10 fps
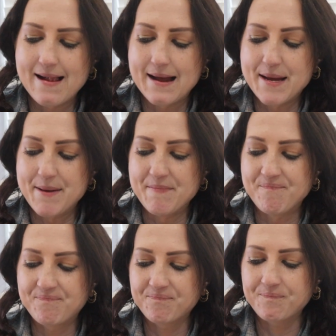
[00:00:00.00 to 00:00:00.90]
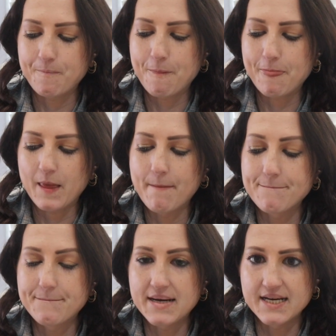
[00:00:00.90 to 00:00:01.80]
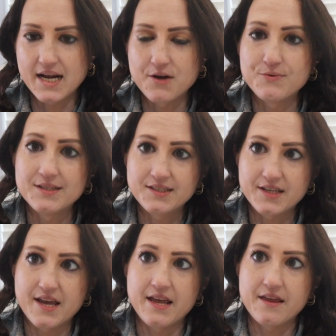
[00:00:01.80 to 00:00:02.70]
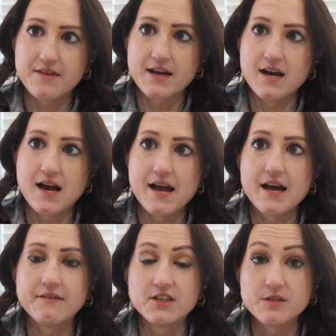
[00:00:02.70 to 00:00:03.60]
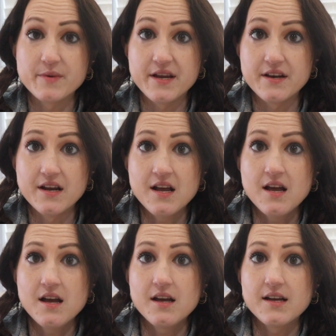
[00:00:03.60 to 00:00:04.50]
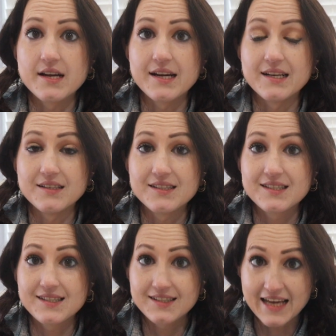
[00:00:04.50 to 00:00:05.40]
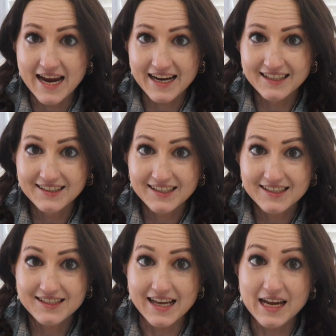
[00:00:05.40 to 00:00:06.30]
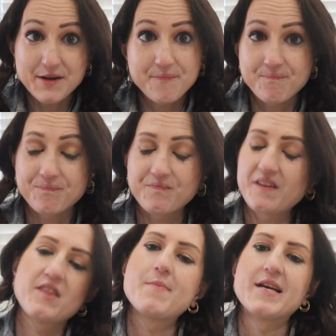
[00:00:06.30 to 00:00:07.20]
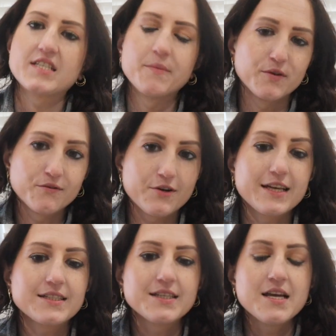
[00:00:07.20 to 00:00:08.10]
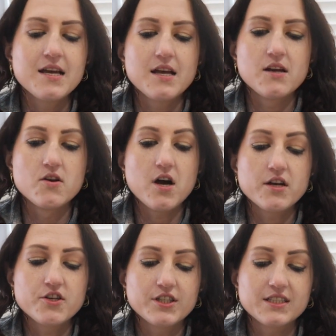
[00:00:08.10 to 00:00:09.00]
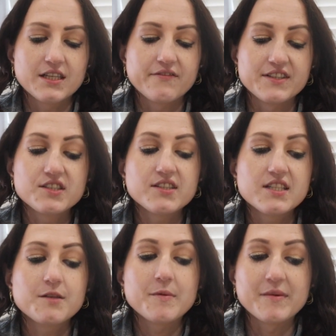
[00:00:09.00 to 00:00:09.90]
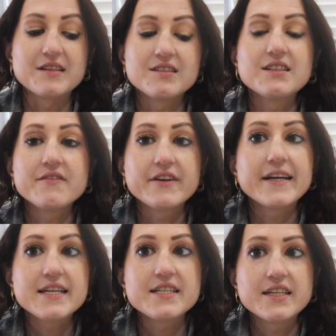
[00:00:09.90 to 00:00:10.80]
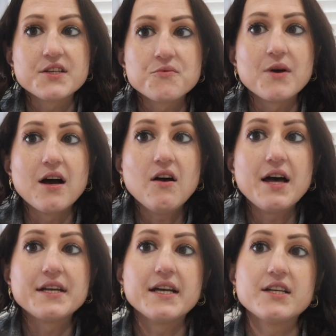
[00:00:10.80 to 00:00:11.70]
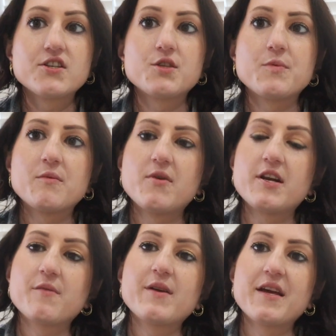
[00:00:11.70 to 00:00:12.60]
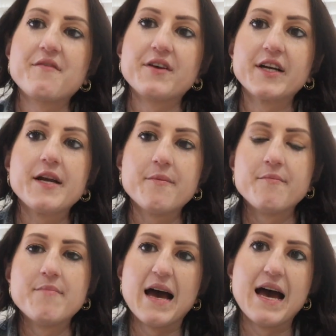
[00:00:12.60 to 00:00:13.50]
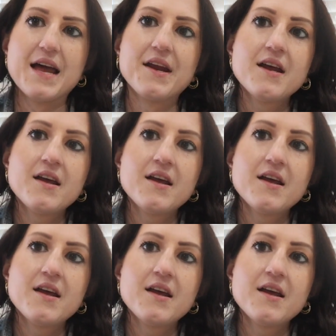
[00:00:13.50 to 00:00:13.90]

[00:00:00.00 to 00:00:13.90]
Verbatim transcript: um, but I will say that I have just been insanely sick the past couple of weeks. Not just like physically sick, but mentally very sick as well. And it has just been putting me in a very bad